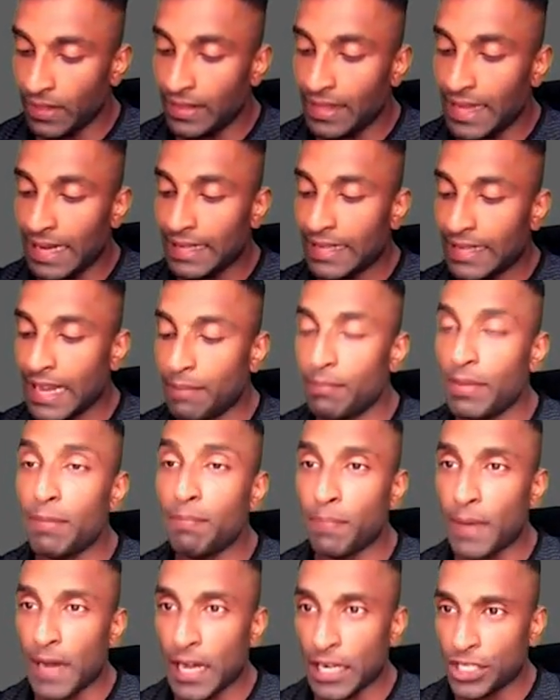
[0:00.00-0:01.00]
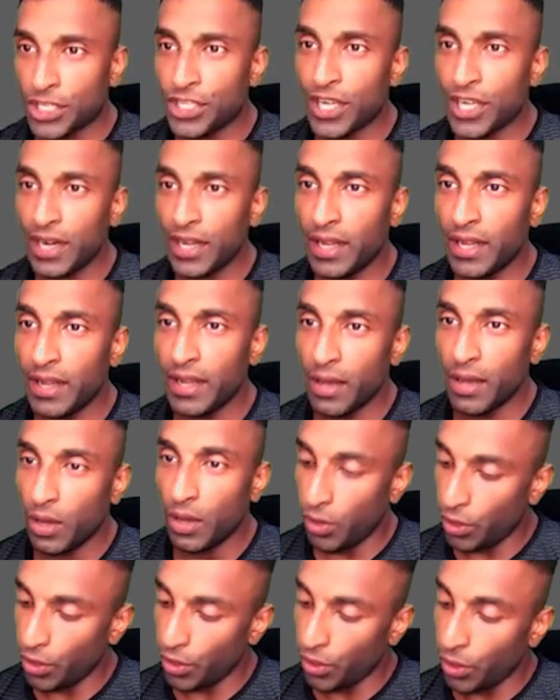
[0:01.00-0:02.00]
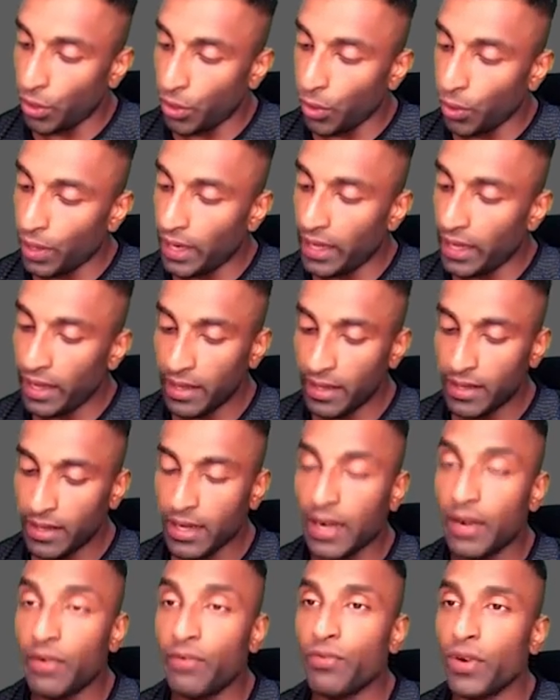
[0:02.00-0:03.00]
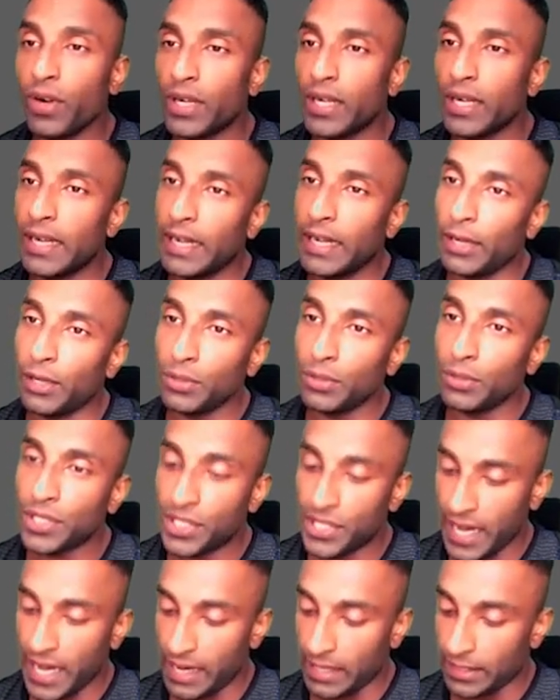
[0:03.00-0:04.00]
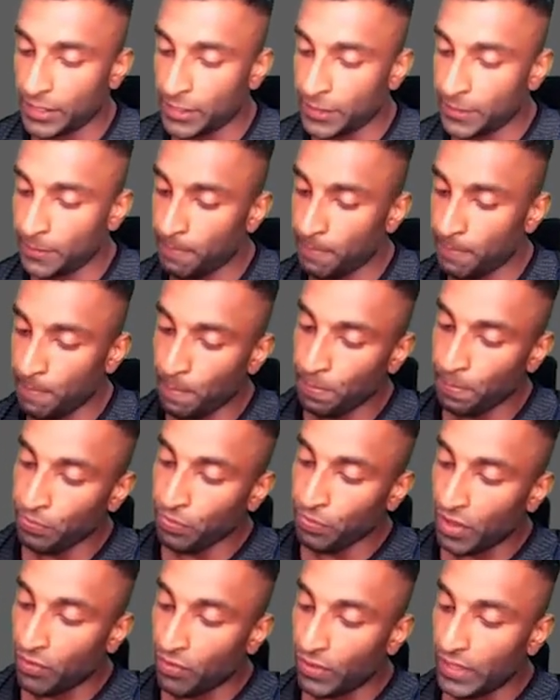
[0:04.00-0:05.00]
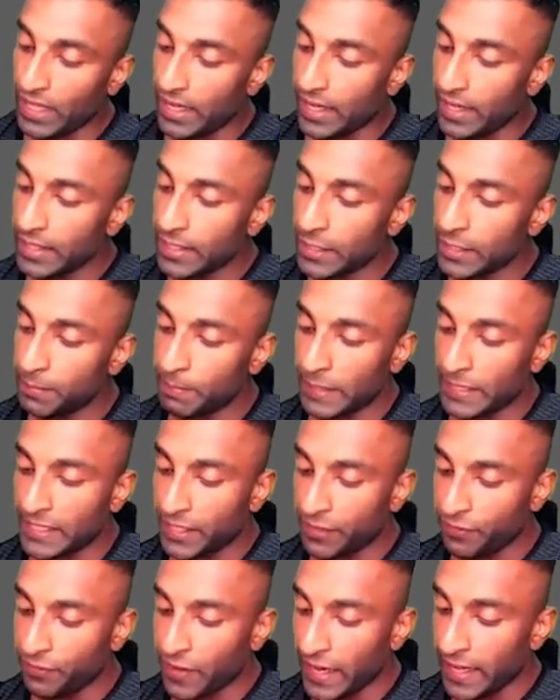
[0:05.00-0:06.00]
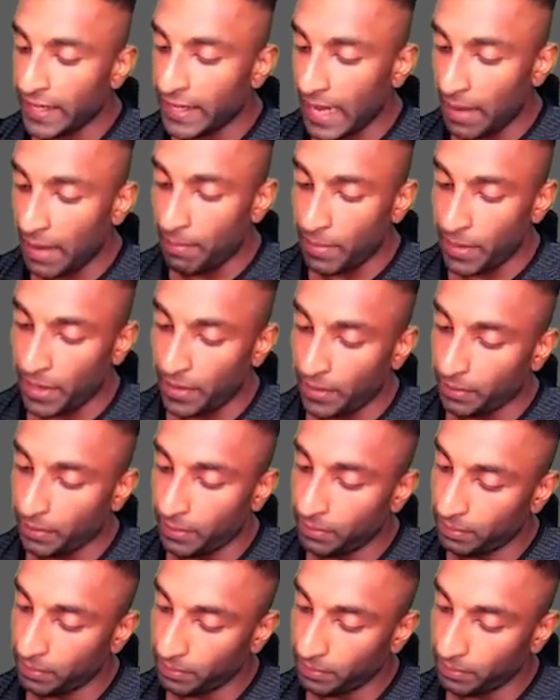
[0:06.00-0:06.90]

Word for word: that can be partially or wholly converted into shares within a specified time period